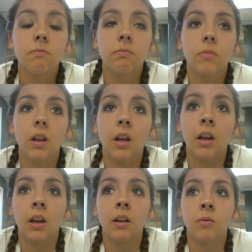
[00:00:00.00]

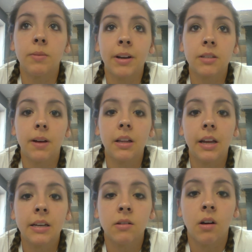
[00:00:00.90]
and went back to my
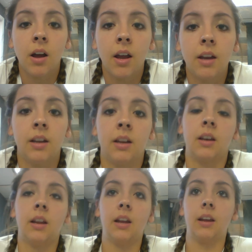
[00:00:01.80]
liaison, and
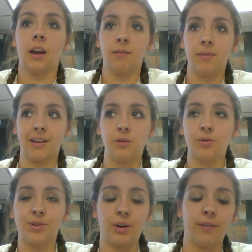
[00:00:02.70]
he gave me like a little
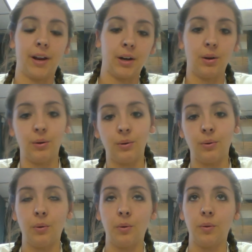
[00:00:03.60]
survey to
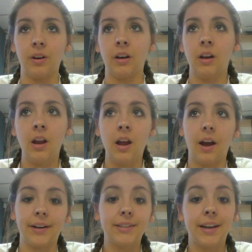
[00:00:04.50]
do. And I
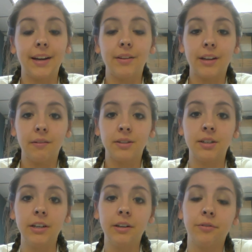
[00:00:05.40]
got to hang out in the
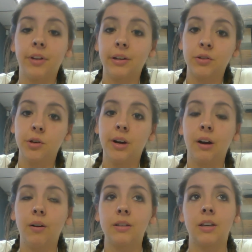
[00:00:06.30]
cafeteria for like 2
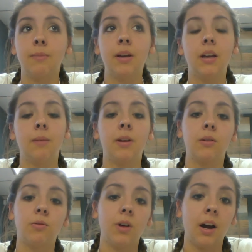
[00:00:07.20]
hours, and I met a
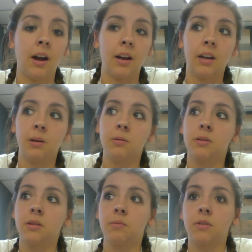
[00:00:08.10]
cool guy. He was in the
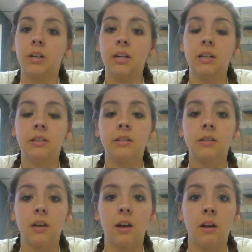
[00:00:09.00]
Marines.
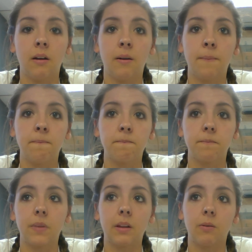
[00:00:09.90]

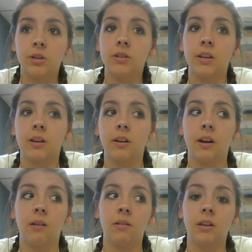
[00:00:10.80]
We just like hung out
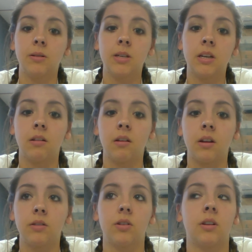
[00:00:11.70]
while he was eating
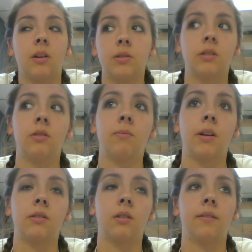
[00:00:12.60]
lunch and I was doing my
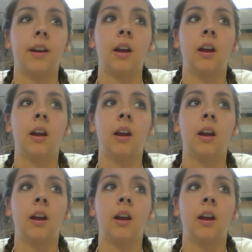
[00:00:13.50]
survey.